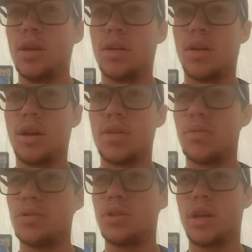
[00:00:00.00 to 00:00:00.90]
card,
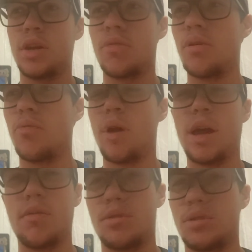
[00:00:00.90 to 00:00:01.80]
1 generic, 1
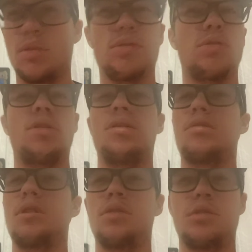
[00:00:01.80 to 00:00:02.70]
white, return
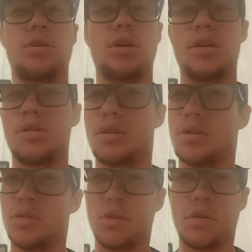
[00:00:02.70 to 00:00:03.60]
target creature card to its